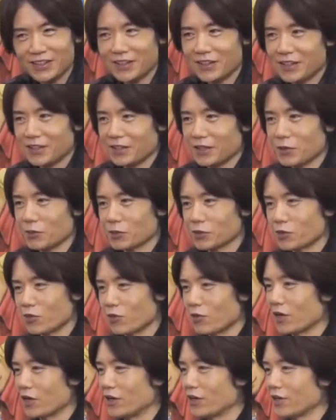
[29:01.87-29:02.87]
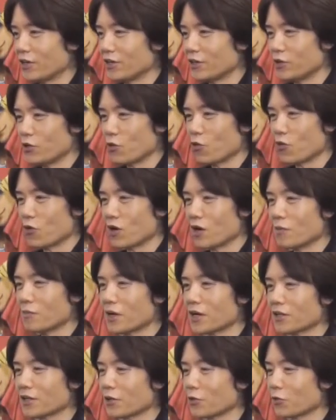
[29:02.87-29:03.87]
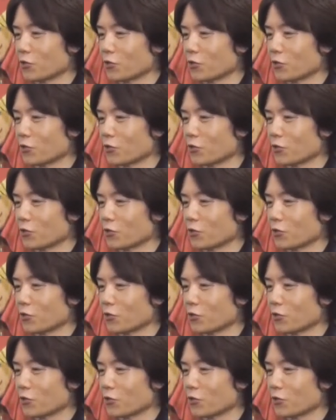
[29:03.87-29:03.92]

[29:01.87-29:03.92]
Funny. But that means I should oh do my, my best God.